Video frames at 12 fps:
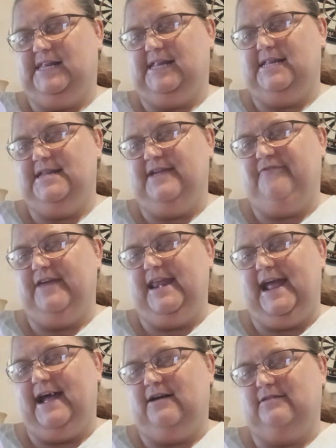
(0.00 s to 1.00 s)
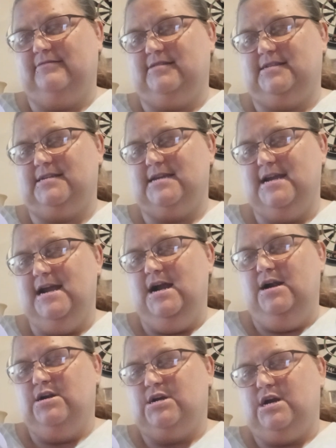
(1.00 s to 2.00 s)
Sniff It Out
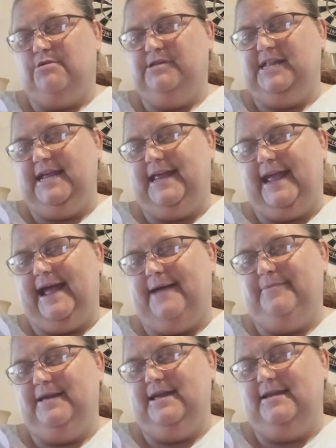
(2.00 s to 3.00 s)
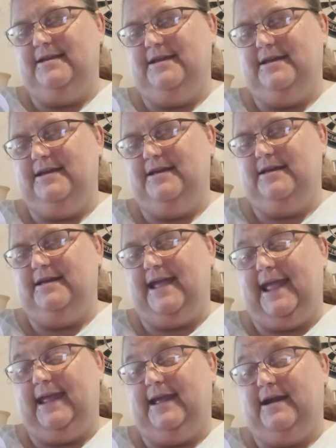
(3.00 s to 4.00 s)
Cozy Cabin
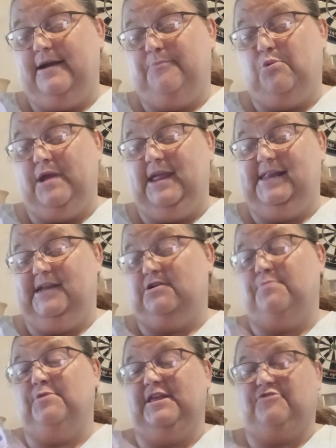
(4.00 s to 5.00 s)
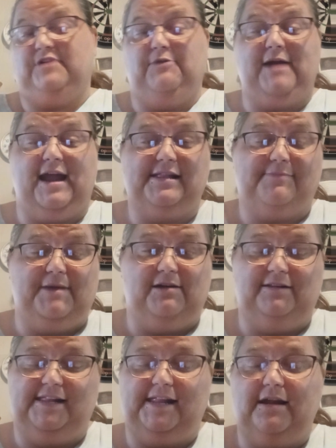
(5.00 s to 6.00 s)
8.0.3 wax
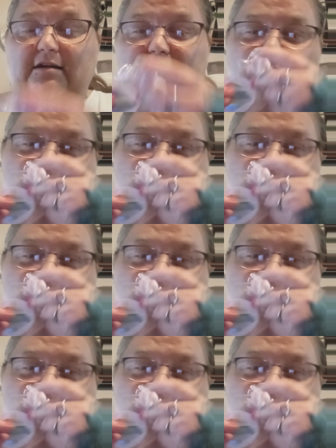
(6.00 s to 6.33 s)
melts.